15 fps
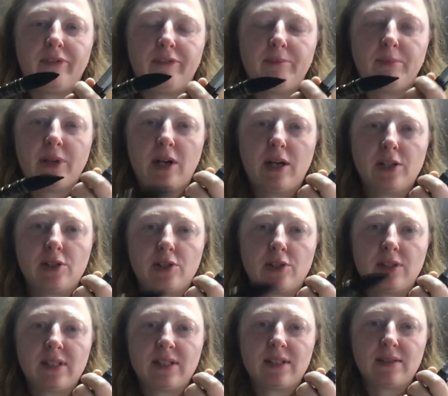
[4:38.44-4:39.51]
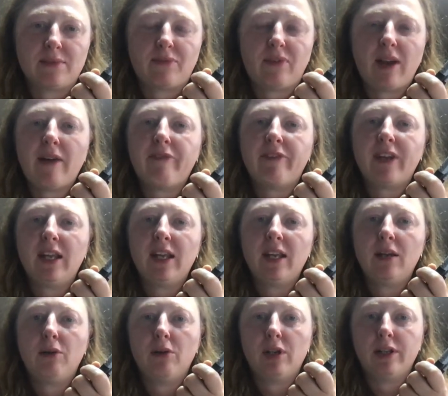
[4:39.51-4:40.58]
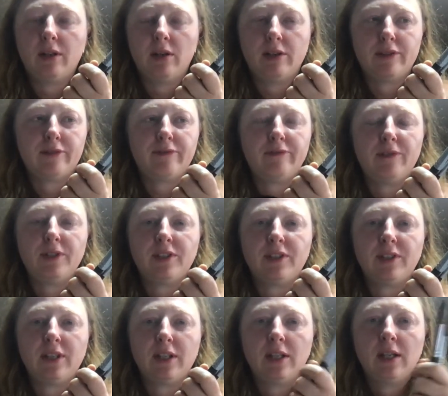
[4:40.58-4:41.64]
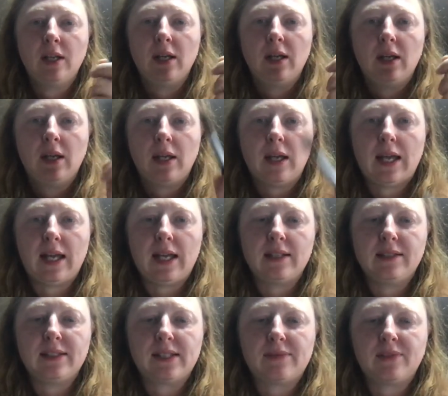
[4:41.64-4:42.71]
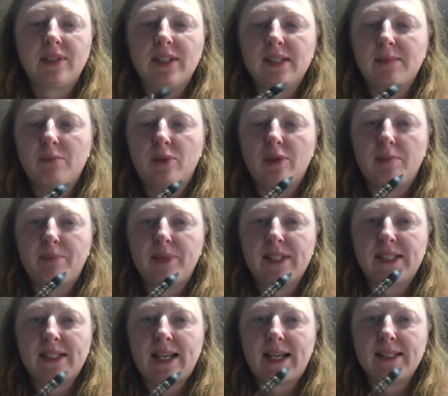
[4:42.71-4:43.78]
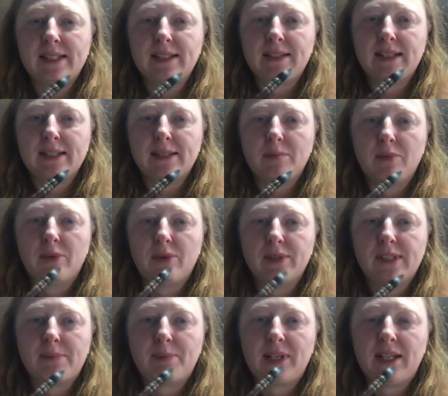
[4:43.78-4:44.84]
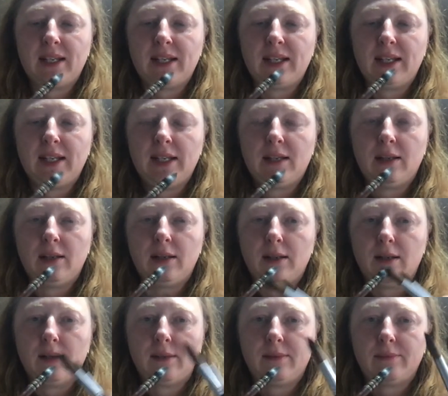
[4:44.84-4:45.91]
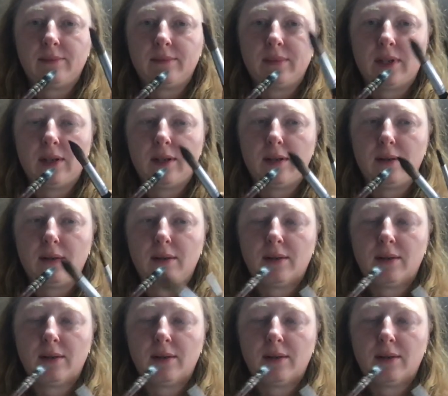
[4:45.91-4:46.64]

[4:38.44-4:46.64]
brush this is fluffy hold a lot of water and this one is more precise it has a more springy uh, uh,